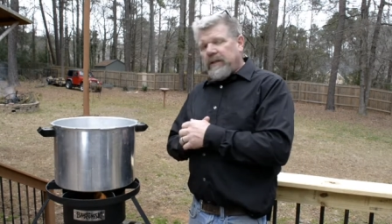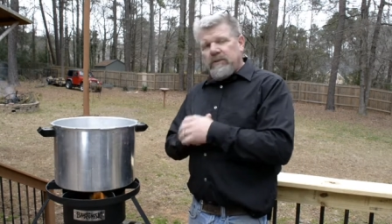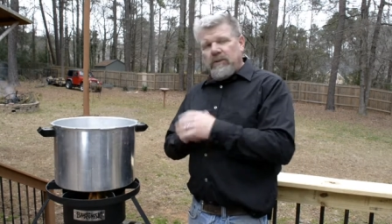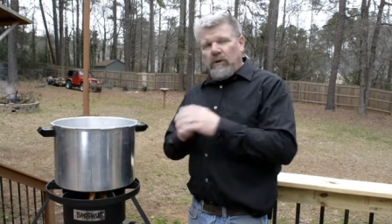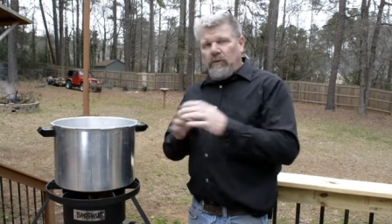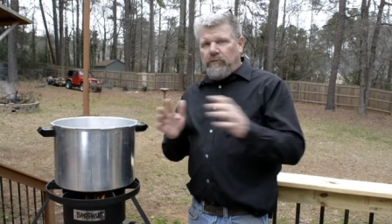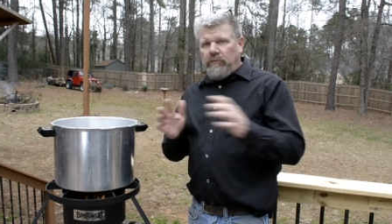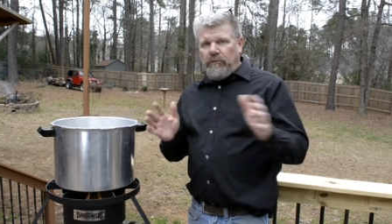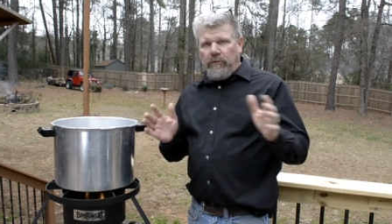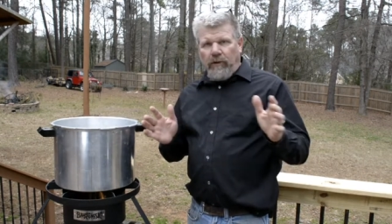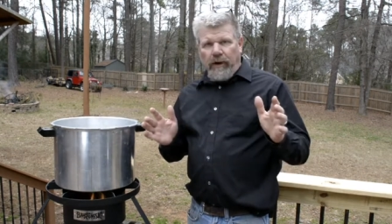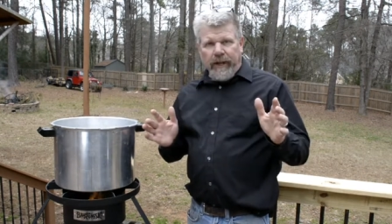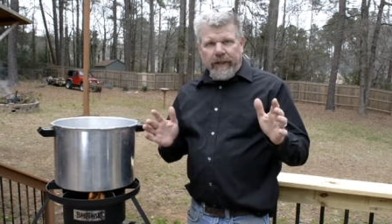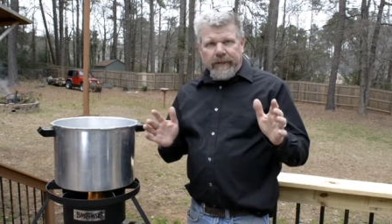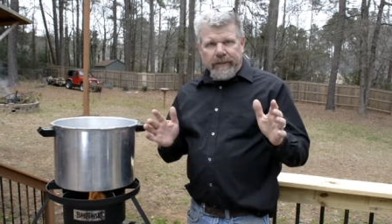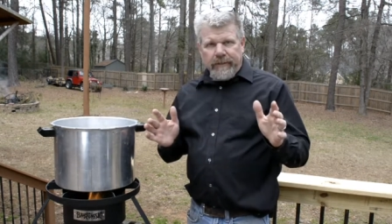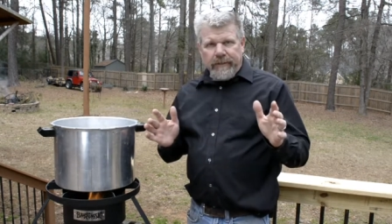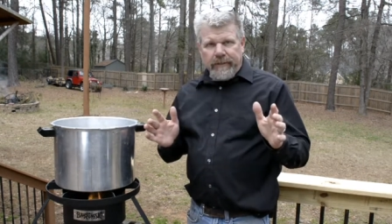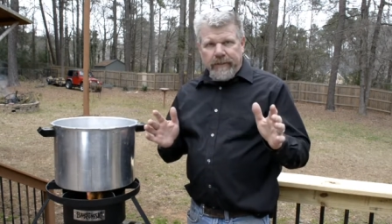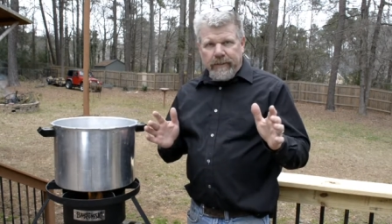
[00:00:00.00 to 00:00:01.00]
don't fret.
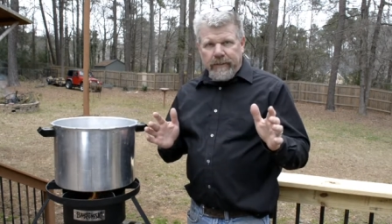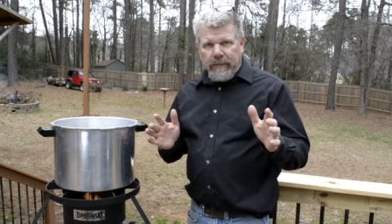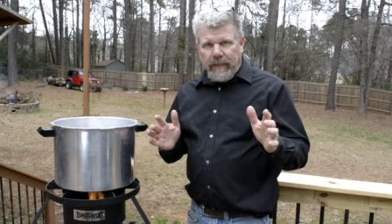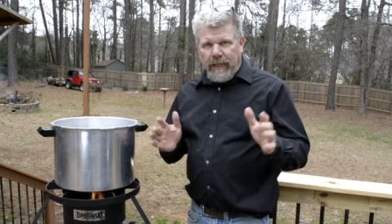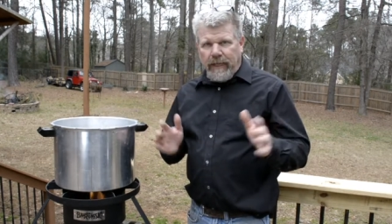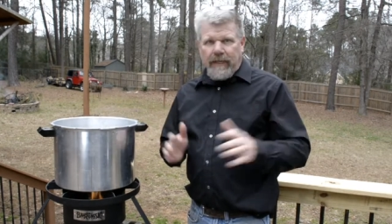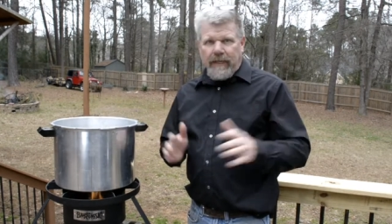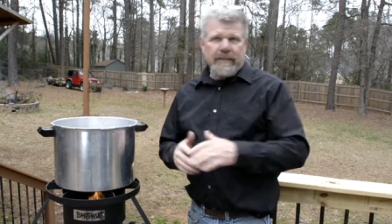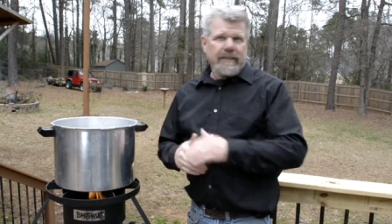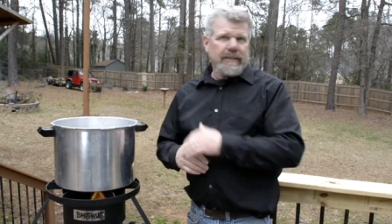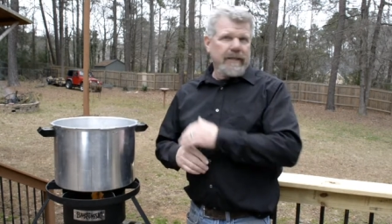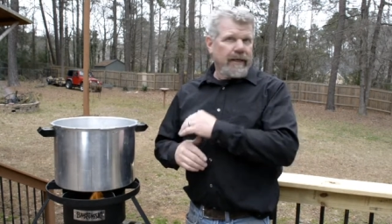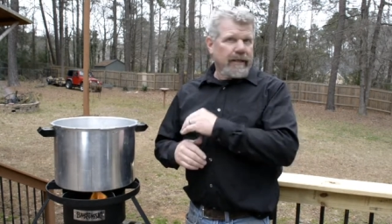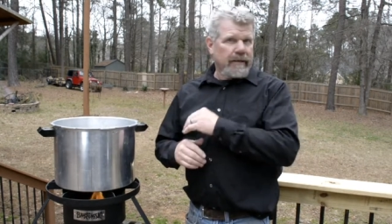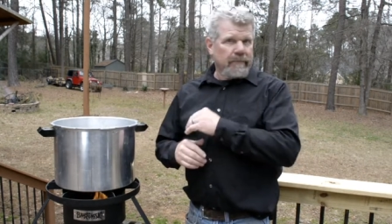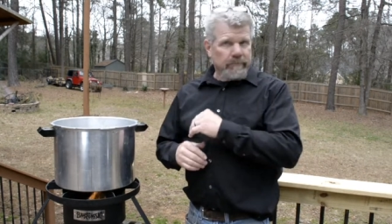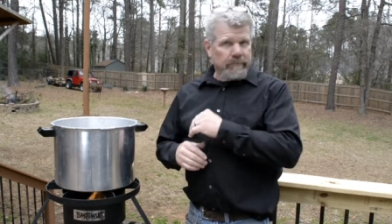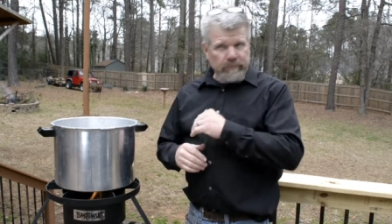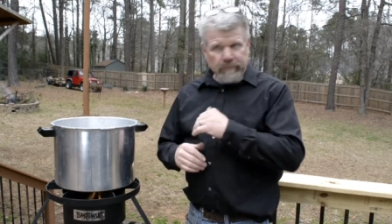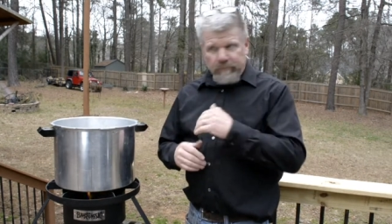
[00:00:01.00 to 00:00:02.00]
Like I
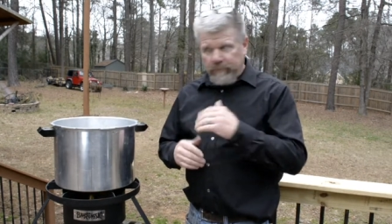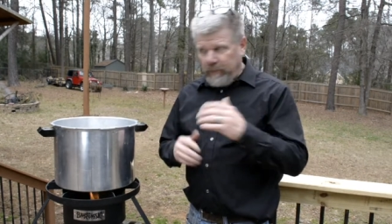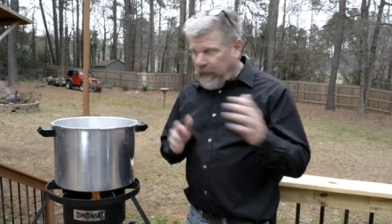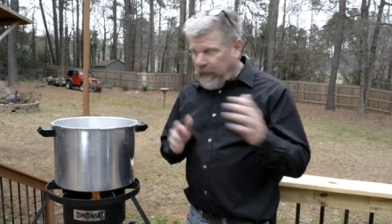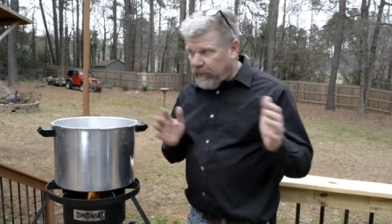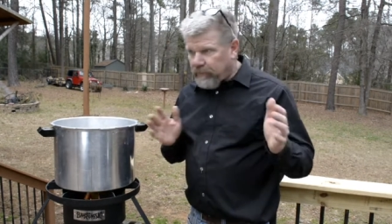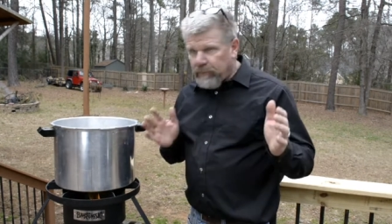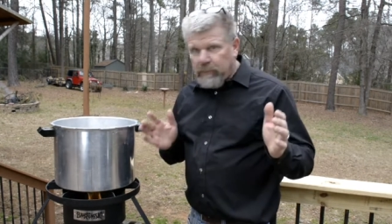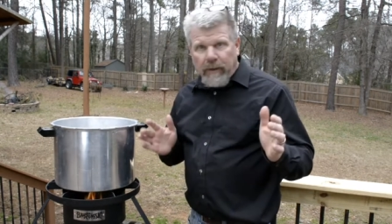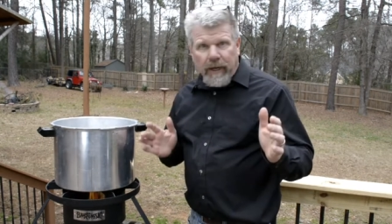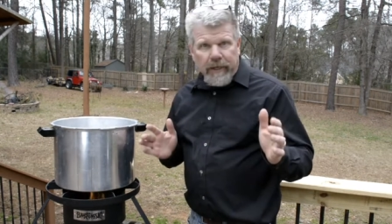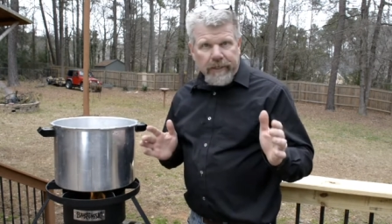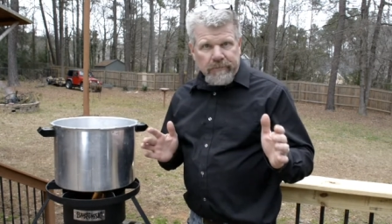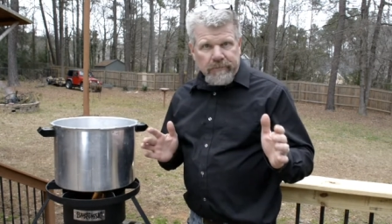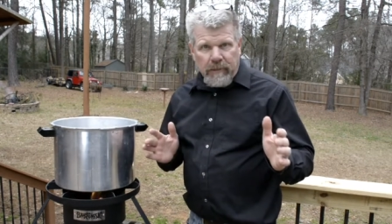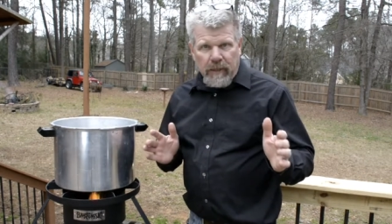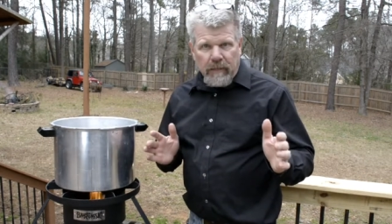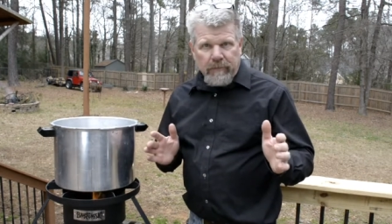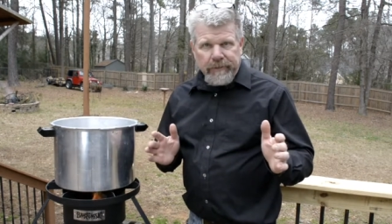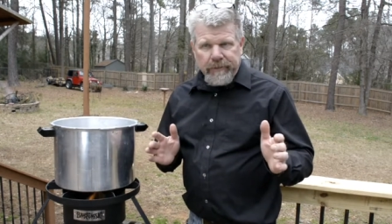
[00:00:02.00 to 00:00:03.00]
said, everybody's
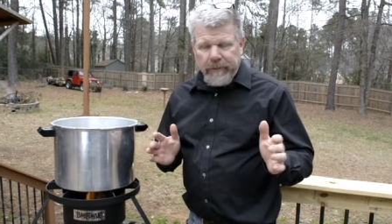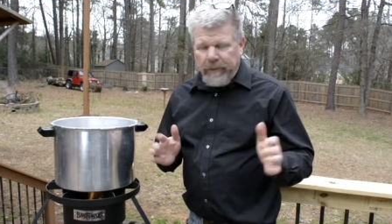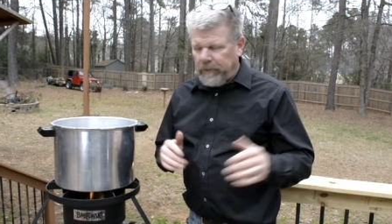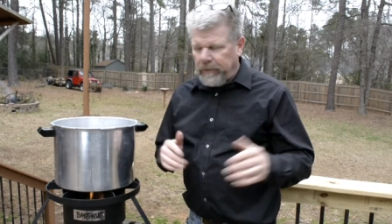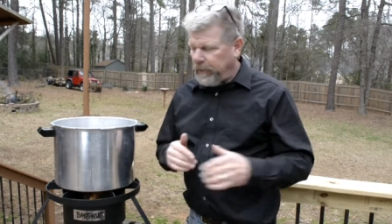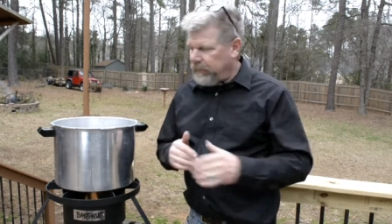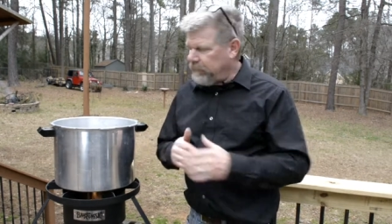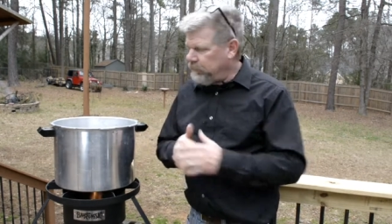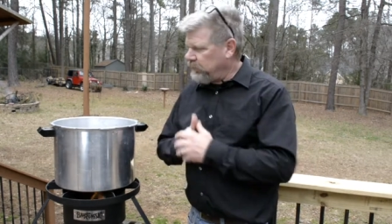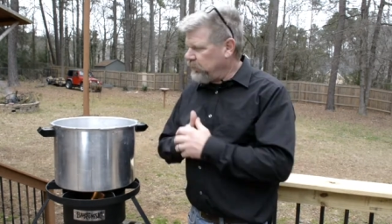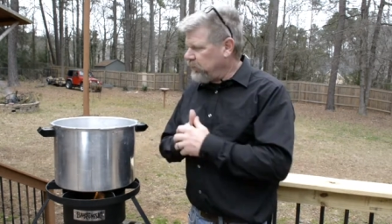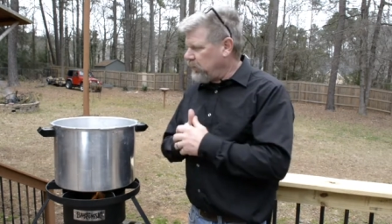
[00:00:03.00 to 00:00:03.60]
probably done it.